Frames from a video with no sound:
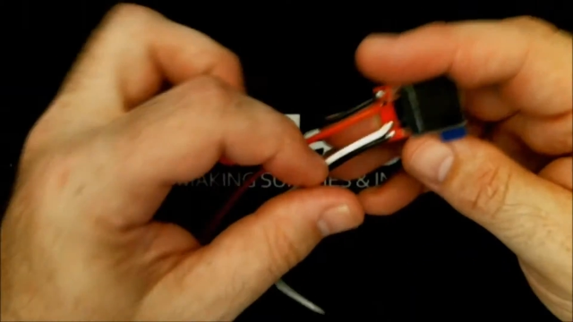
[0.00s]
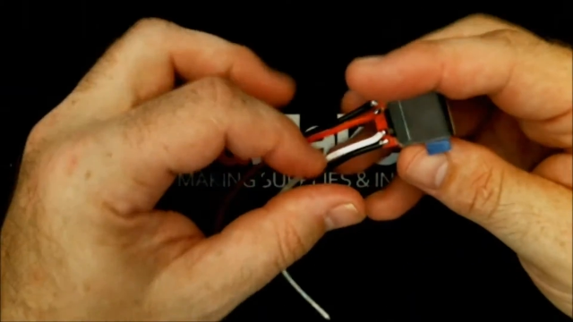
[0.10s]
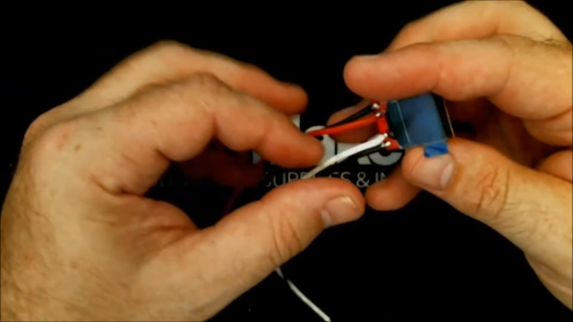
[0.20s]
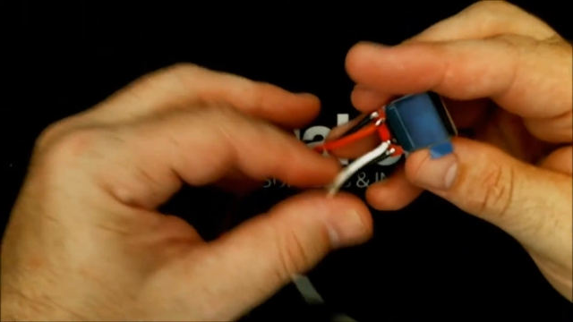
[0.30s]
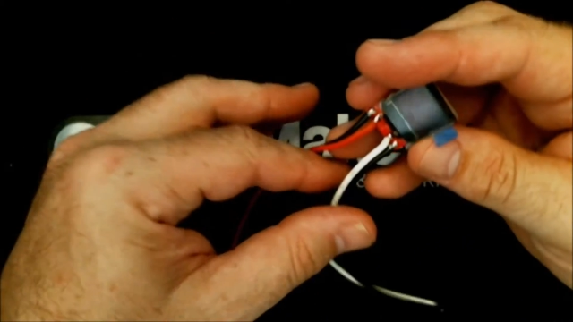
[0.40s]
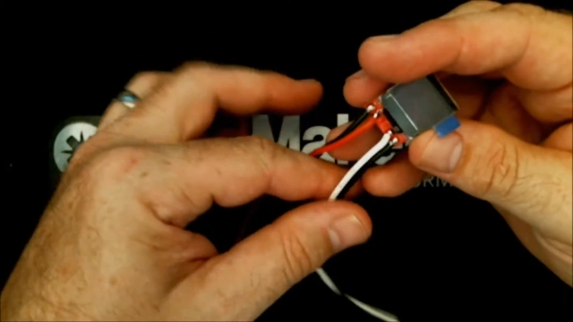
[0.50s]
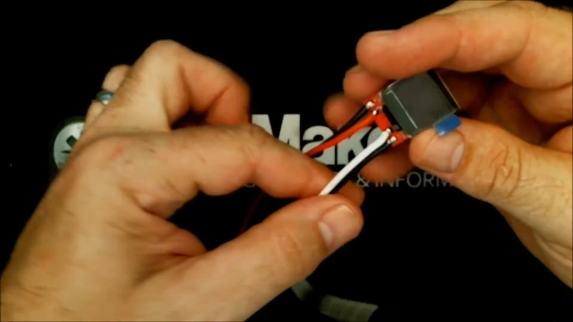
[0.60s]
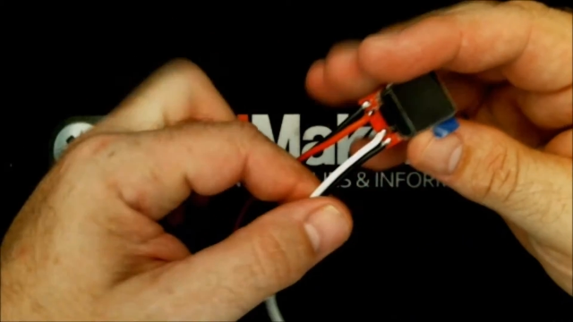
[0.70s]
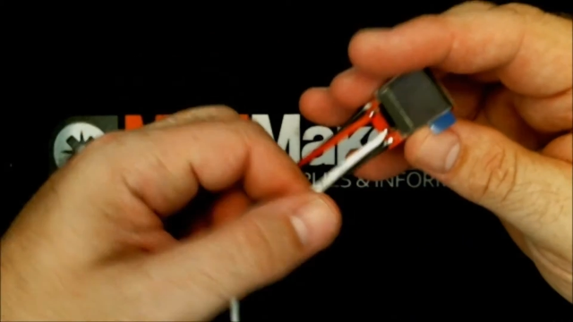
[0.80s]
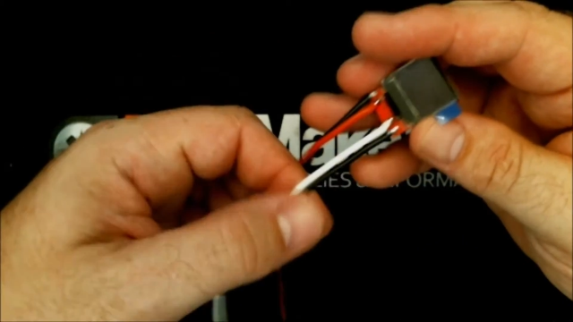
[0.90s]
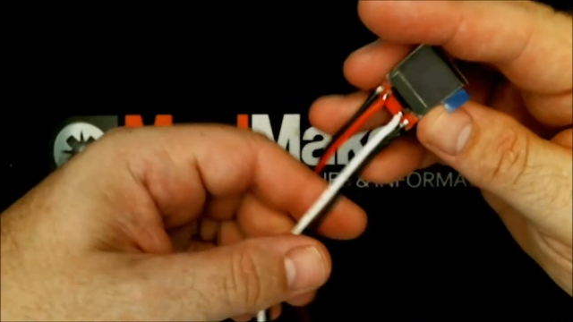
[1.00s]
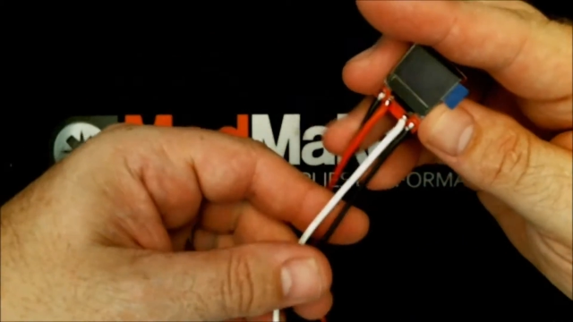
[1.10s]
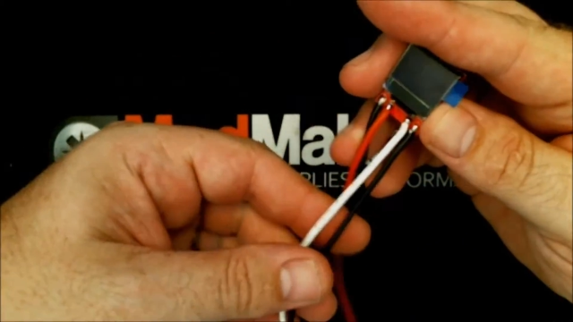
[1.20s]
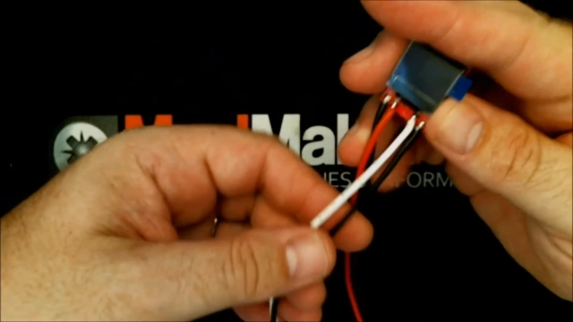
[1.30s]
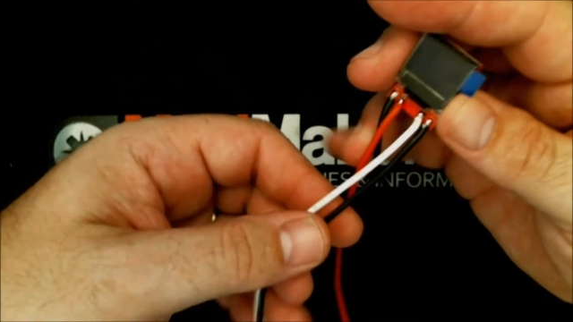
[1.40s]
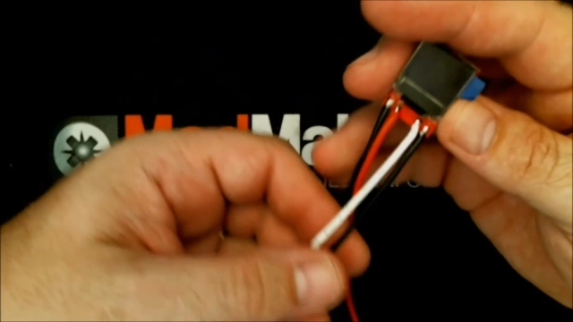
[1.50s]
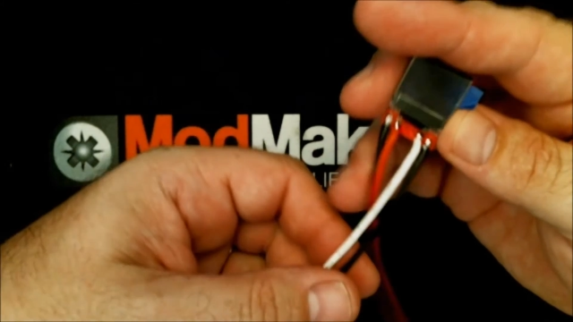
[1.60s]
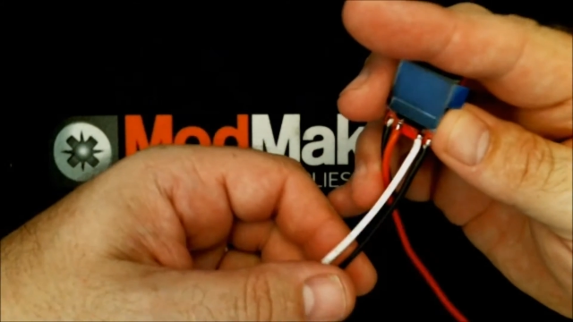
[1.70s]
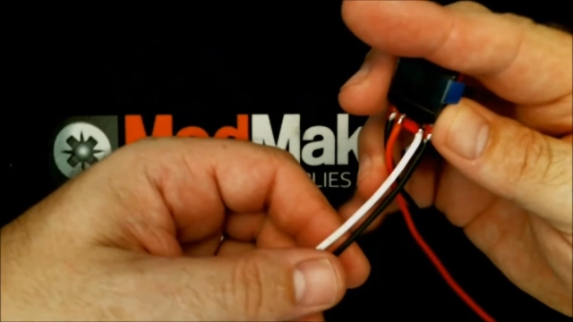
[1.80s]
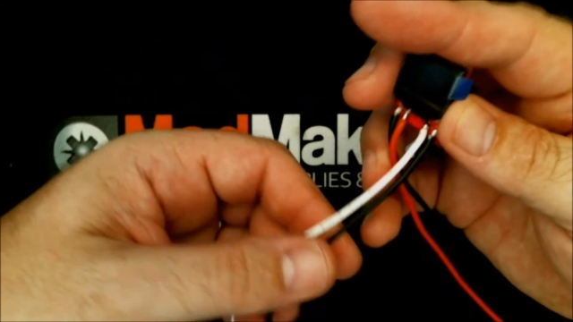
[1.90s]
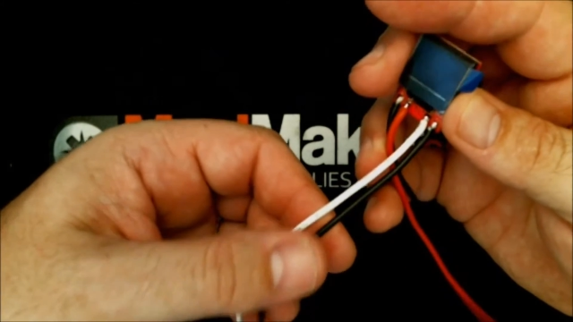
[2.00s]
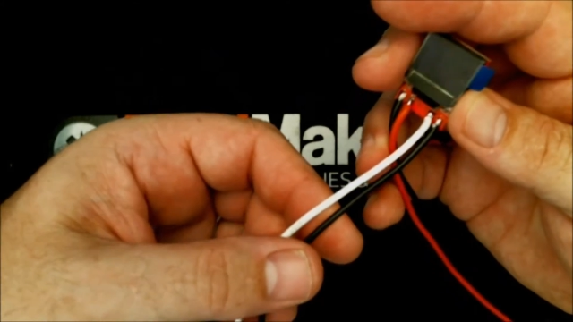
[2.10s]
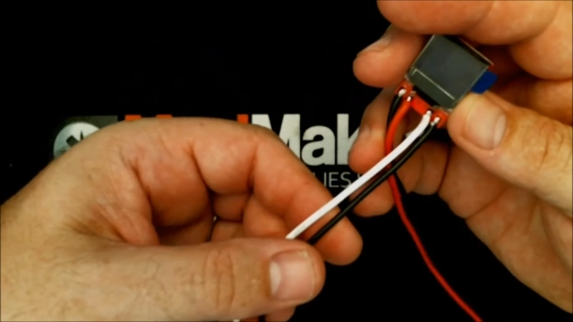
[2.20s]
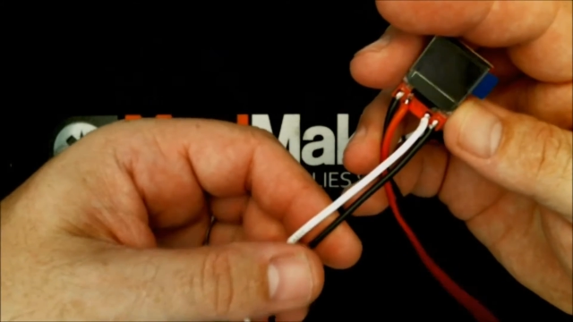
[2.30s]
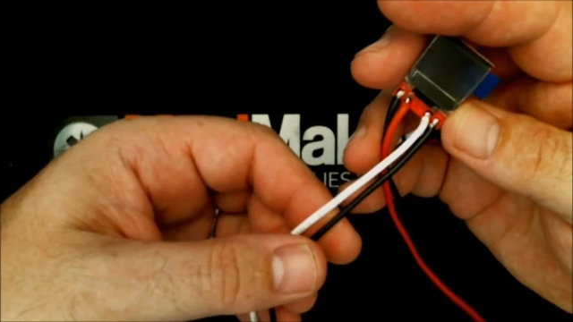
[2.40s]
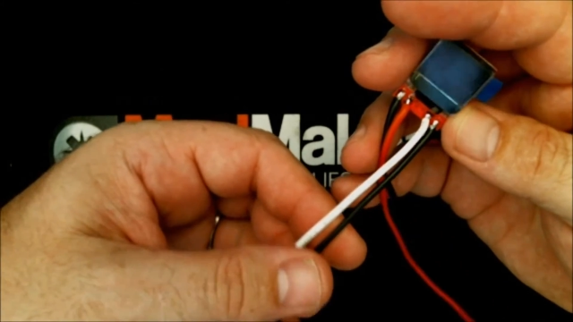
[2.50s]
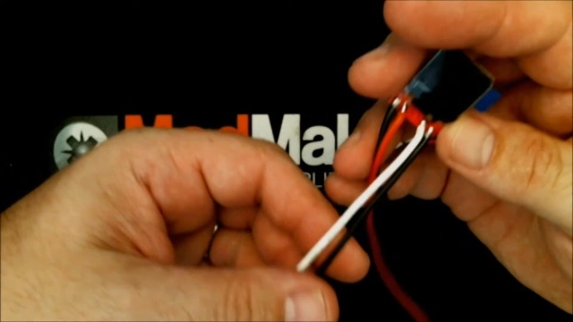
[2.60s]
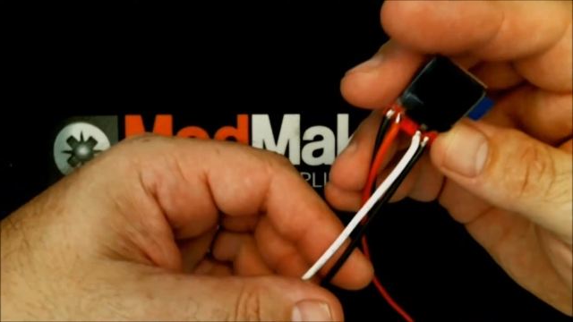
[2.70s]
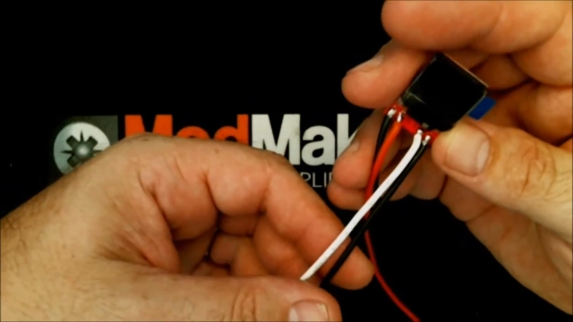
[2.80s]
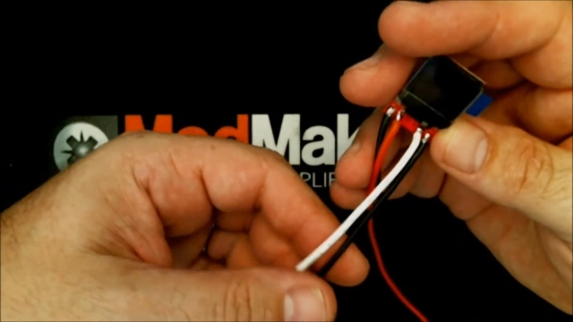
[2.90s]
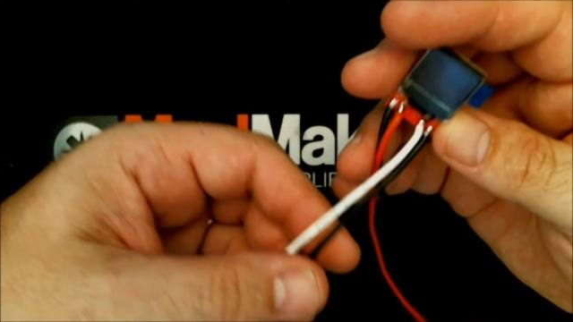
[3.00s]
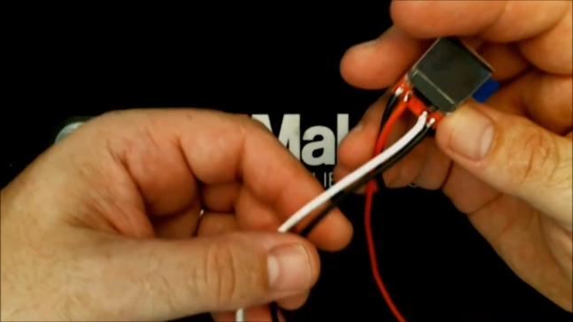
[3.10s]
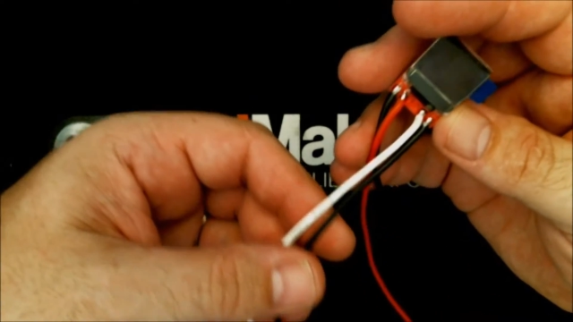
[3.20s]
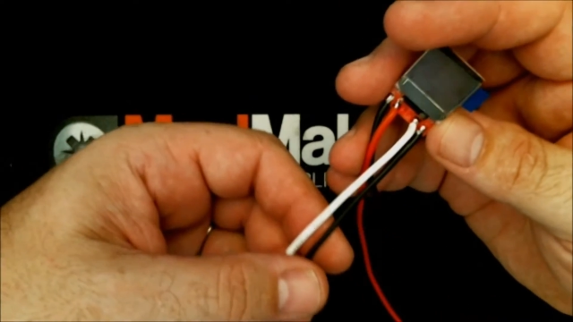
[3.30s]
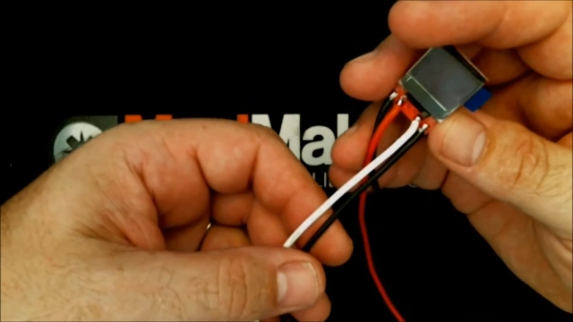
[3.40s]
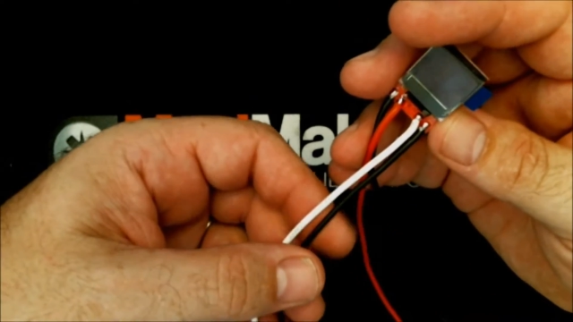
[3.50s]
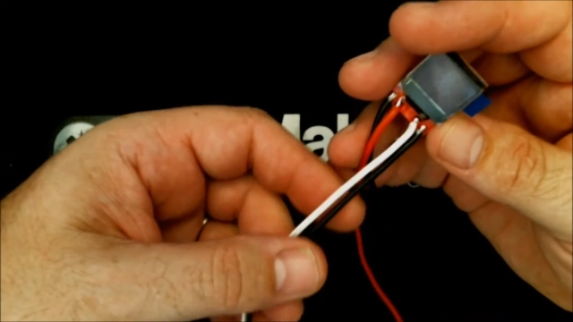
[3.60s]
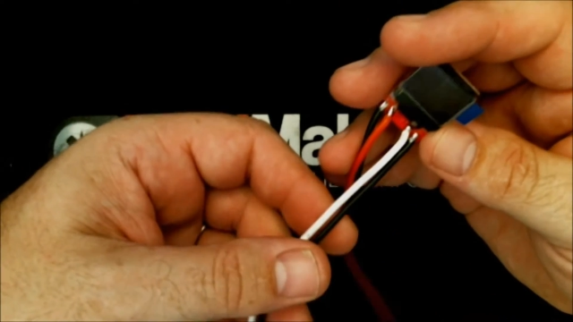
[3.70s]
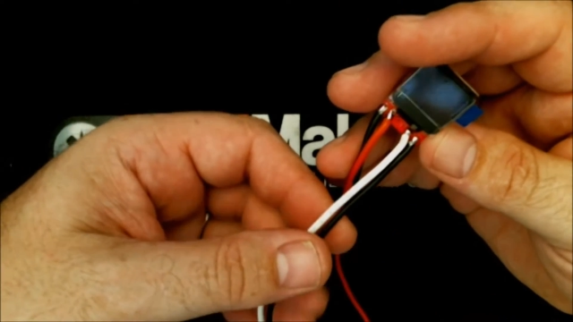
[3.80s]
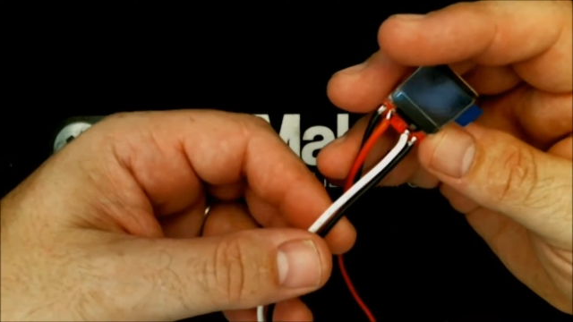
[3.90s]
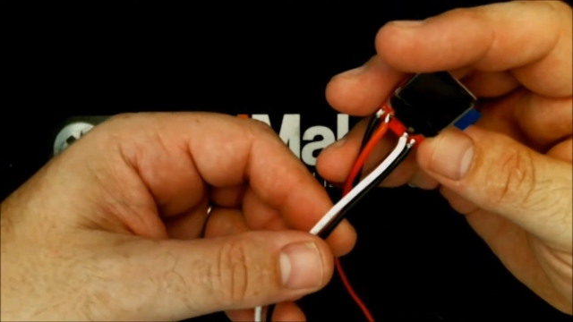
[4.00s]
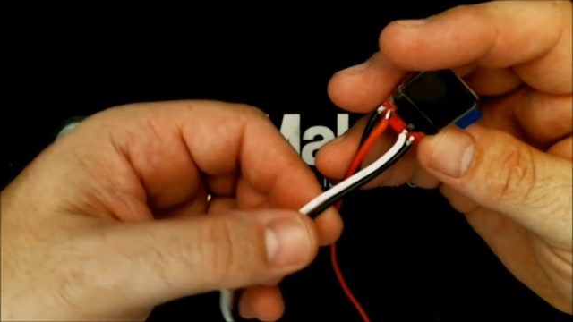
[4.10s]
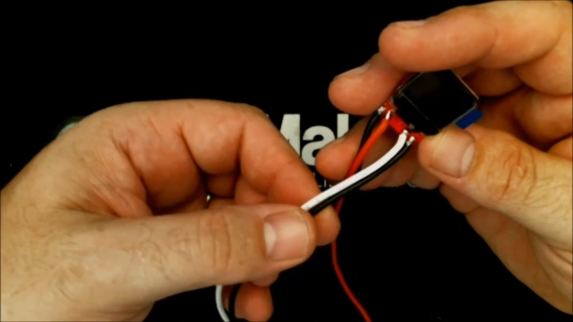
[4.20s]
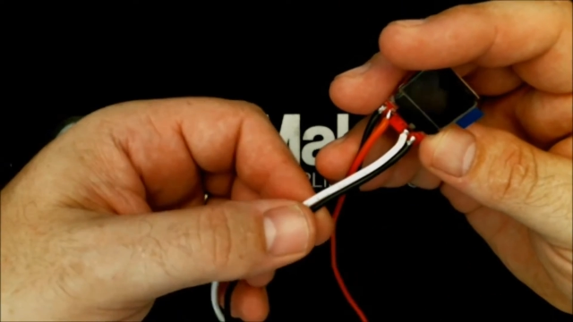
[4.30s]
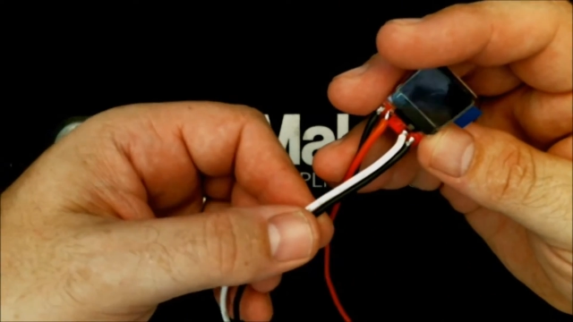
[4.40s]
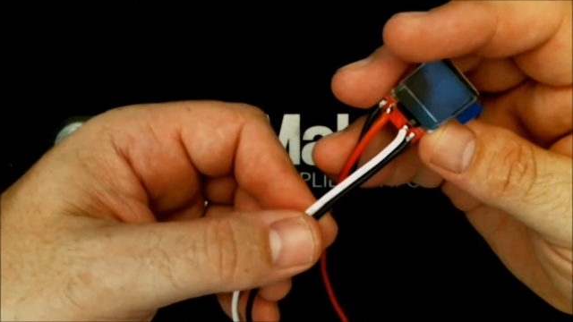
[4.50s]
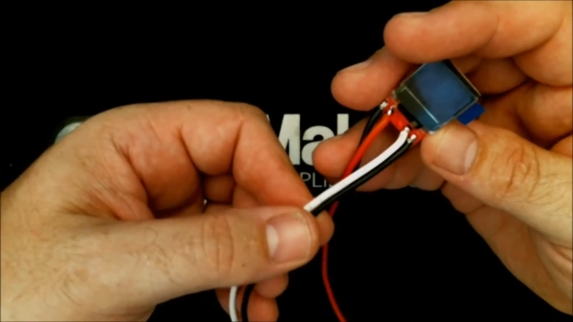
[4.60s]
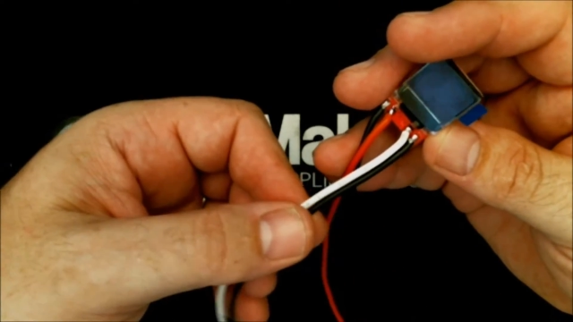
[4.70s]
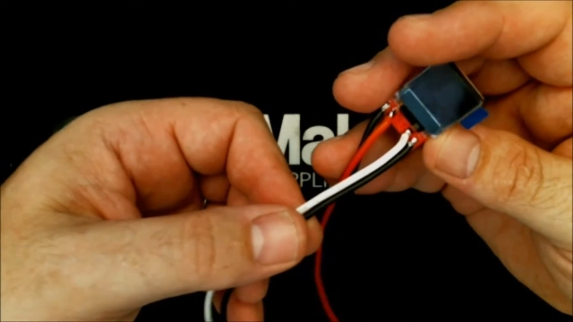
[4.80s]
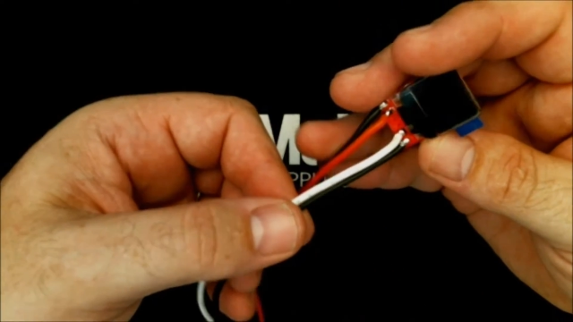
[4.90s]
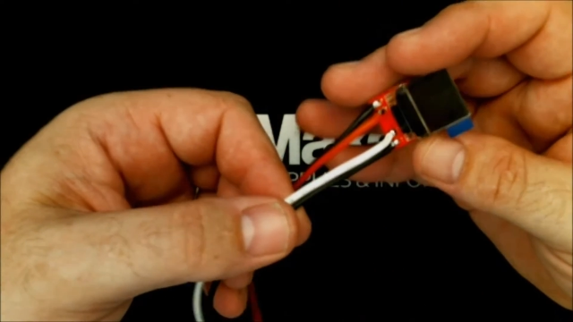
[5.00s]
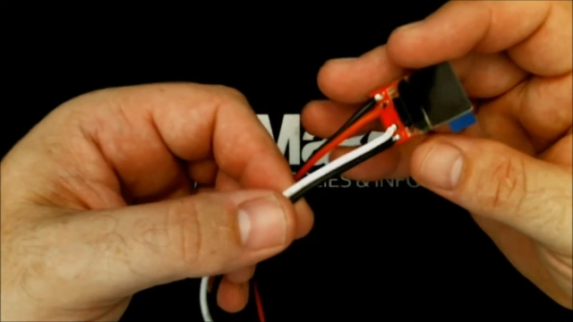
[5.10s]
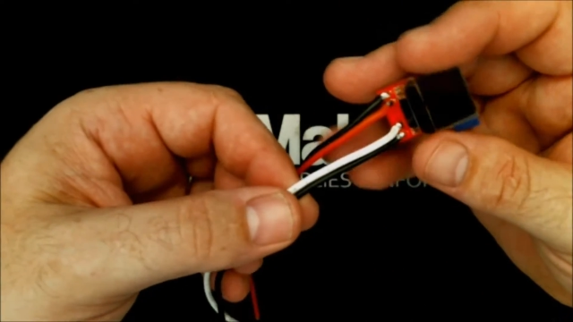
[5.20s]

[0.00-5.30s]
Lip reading: (no speaker visible)